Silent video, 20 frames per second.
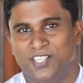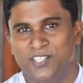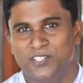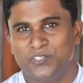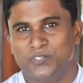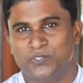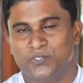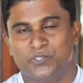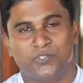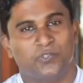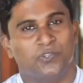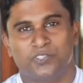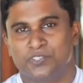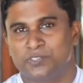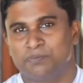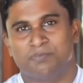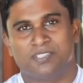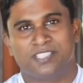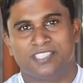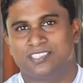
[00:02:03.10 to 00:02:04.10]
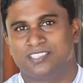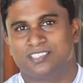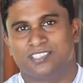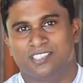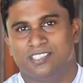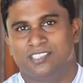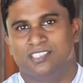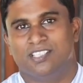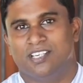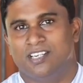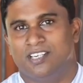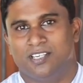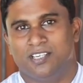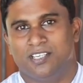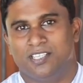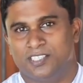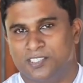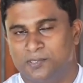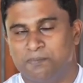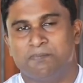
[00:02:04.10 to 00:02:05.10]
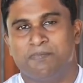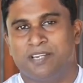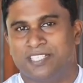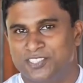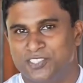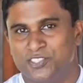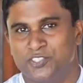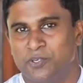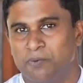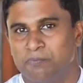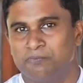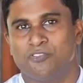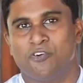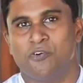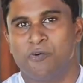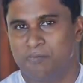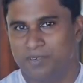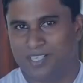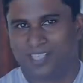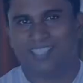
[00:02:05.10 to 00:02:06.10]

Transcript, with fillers: so tourism is is the best job for me.